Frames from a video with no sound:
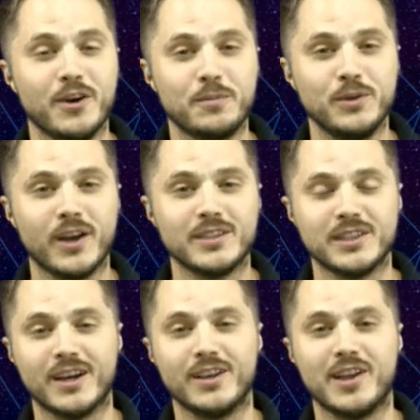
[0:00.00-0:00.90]
I hope you
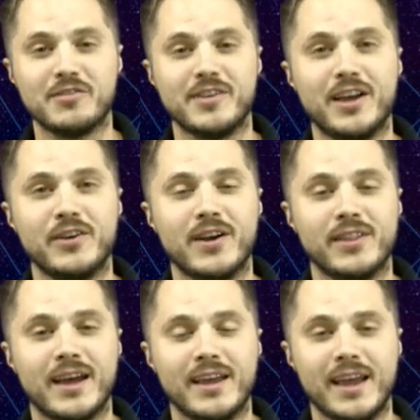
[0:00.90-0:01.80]
guys got a lot of value
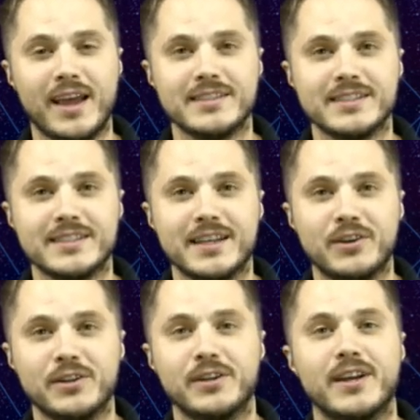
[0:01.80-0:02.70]
out of that. As I
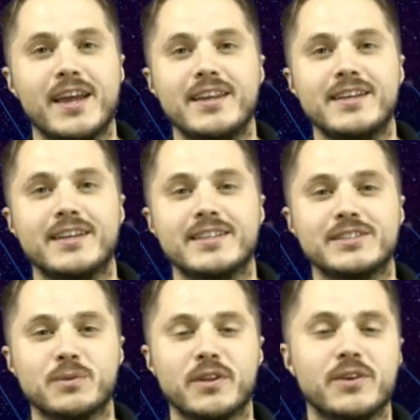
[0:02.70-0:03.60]
said earlier, Andy
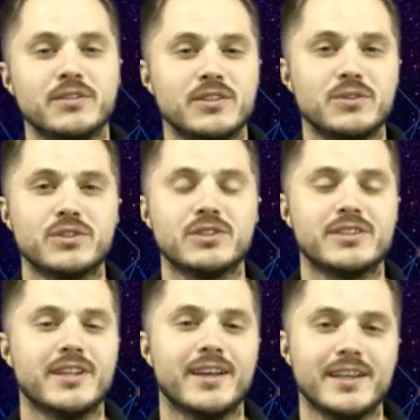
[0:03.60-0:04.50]
is one of those
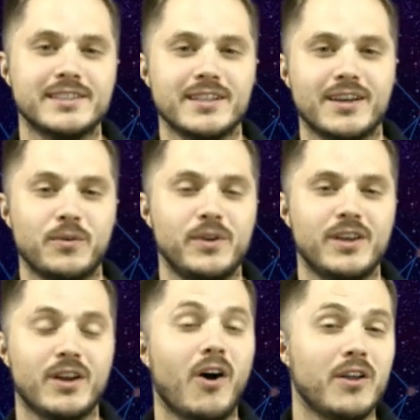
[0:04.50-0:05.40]
users that
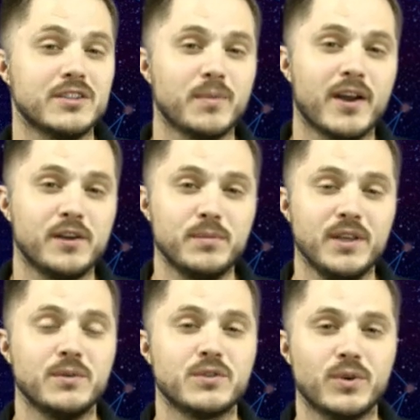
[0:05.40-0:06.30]
we could all aspire to
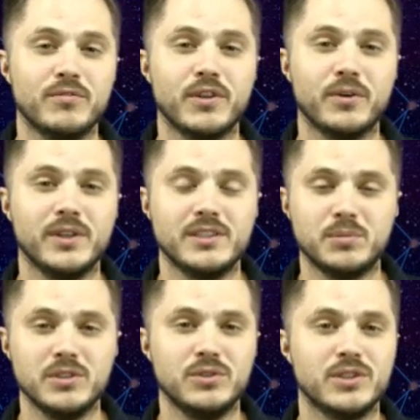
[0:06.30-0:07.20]
be with ScreenFlow.
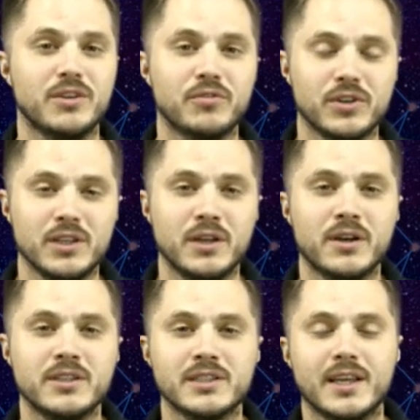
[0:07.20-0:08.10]
He's been using it for
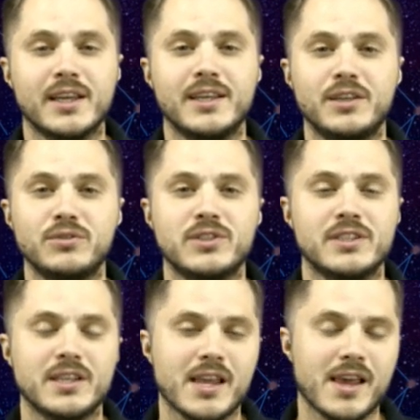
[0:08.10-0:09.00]
years, and he
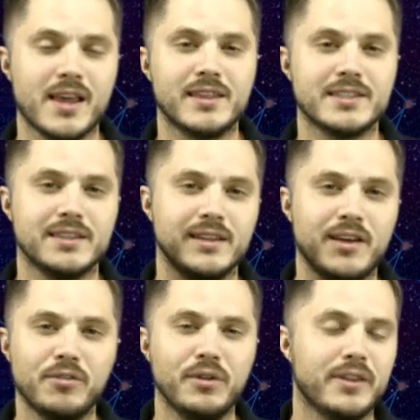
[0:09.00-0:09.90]
uses it at this
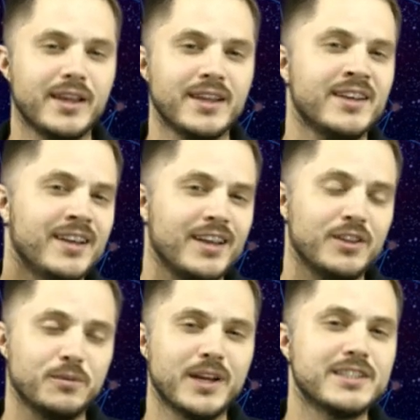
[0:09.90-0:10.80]
level that
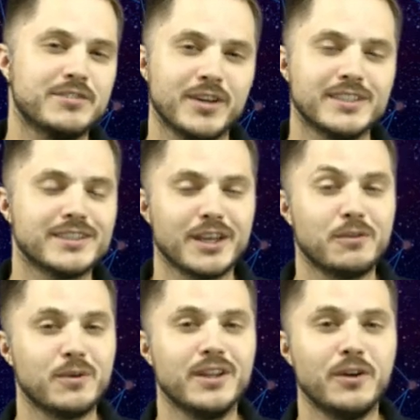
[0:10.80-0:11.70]
the rest of us
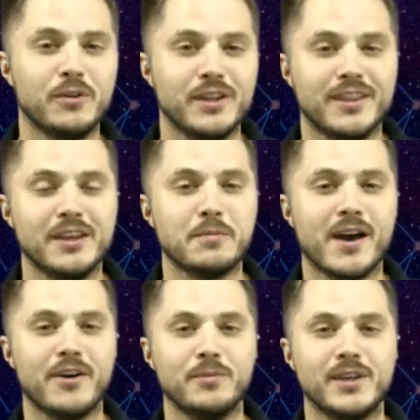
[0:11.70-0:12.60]
can really only think
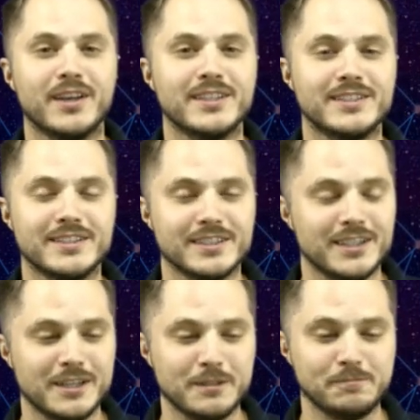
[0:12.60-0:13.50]
about
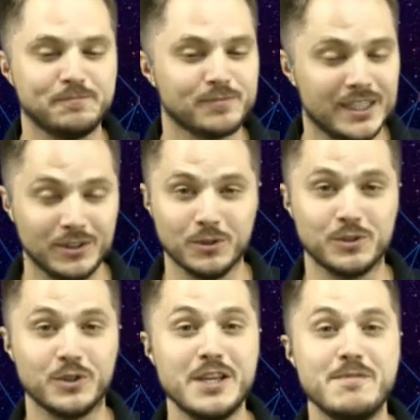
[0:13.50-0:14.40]
because,
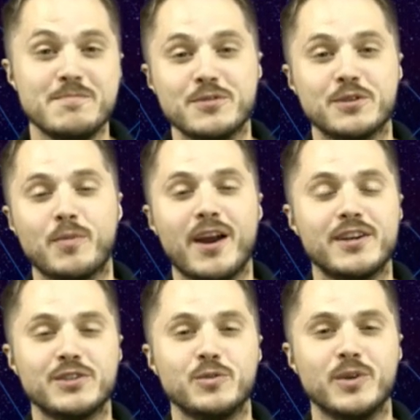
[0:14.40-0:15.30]
or dream to
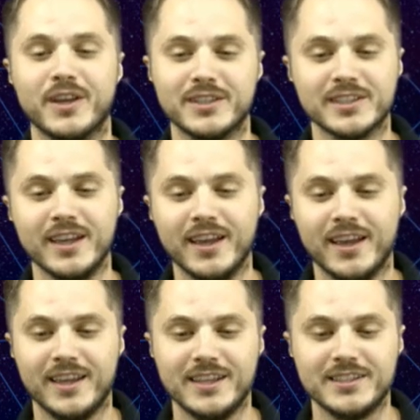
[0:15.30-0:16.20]
aspire to, because
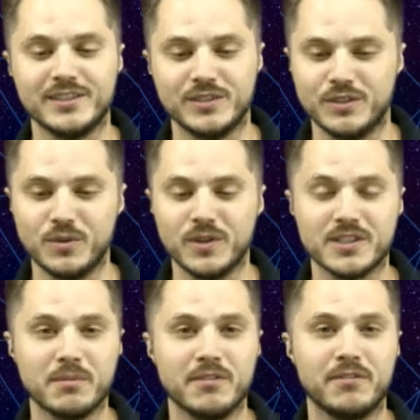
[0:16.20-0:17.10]
he's
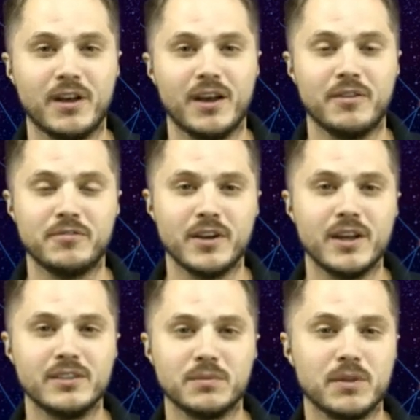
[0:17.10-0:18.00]
doing some of
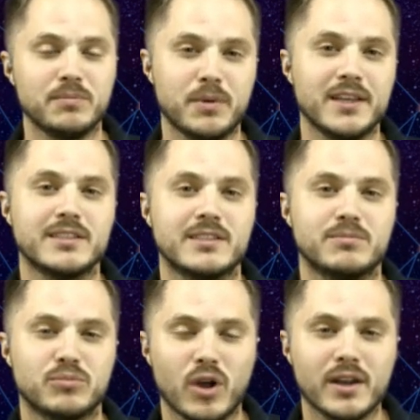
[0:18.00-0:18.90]
the
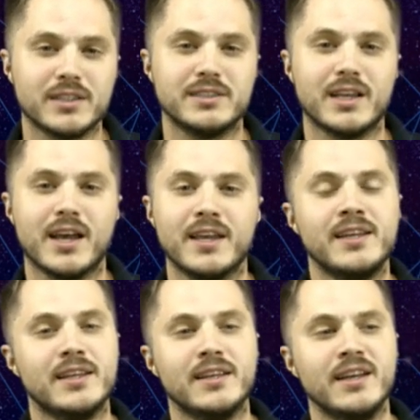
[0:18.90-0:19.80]
best product
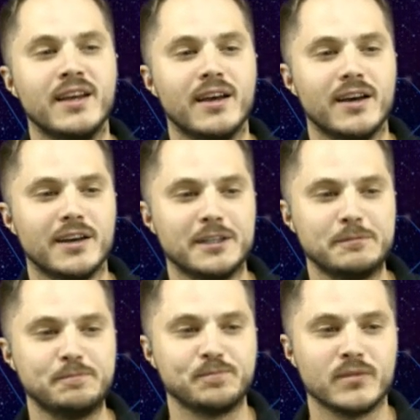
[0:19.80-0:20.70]
design
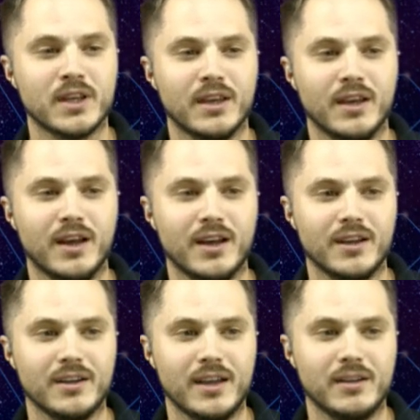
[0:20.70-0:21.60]
and
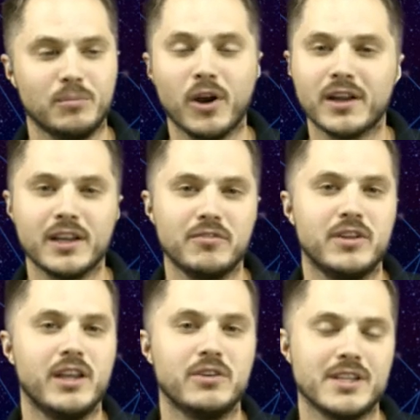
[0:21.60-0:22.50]

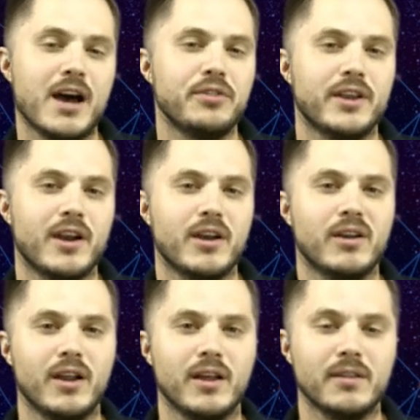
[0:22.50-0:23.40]
marketing videos out
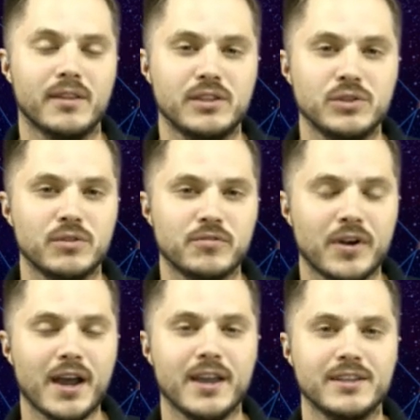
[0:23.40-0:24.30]
there that you can
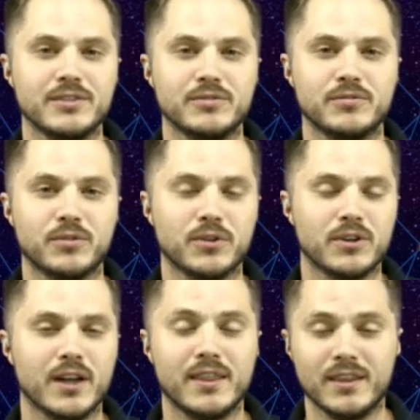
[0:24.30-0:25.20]
find
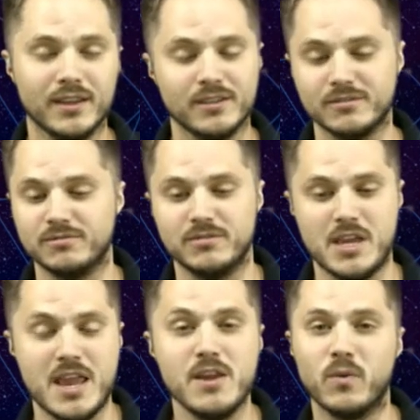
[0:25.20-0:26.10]
for, I think,
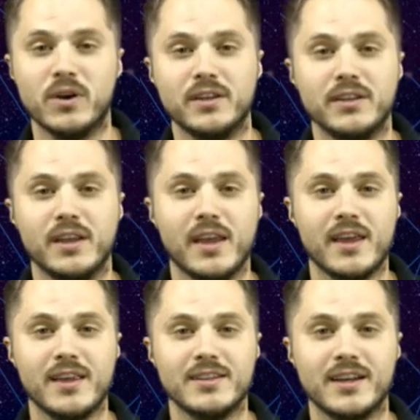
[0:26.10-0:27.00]
anyone.
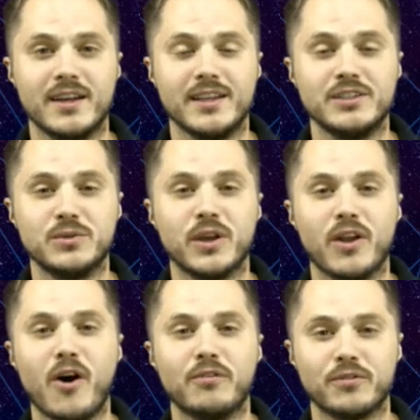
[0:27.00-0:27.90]
And he's
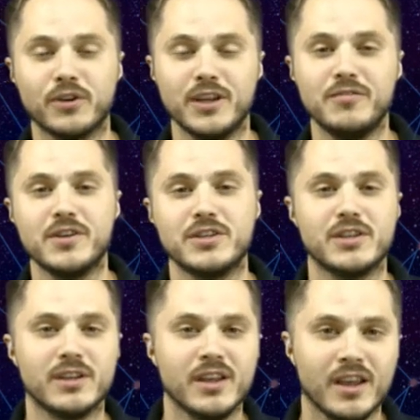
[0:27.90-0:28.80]
doing it all for
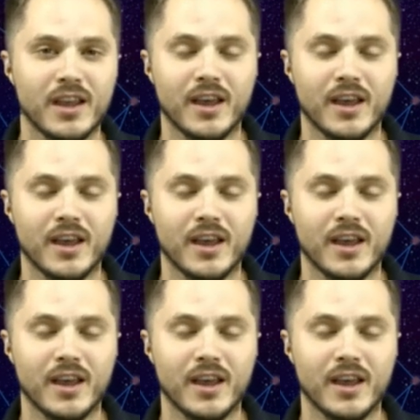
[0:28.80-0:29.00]
InVision.